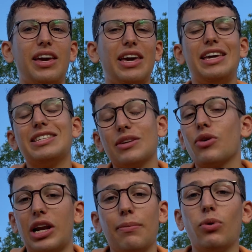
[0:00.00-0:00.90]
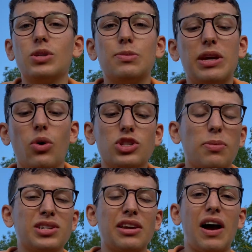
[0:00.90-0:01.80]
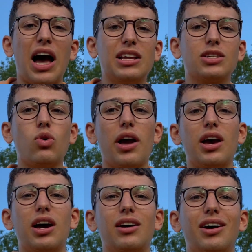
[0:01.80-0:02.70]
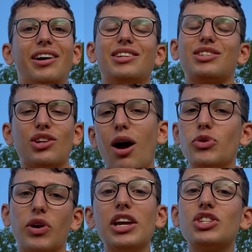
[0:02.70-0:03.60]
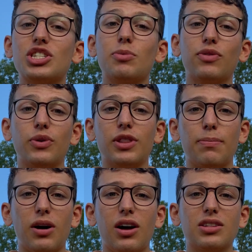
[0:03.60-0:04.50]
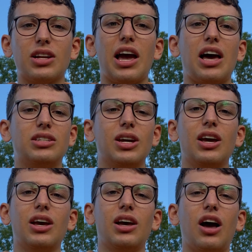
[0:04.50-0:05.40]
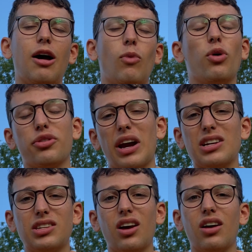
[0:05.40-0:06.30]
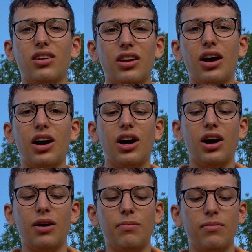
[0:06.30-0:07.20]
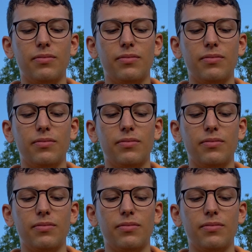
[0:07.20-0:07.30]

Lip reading: it is incredibly important to me. Also because I've had quite a disturbed relationship with food in the past. I had orthorexia, for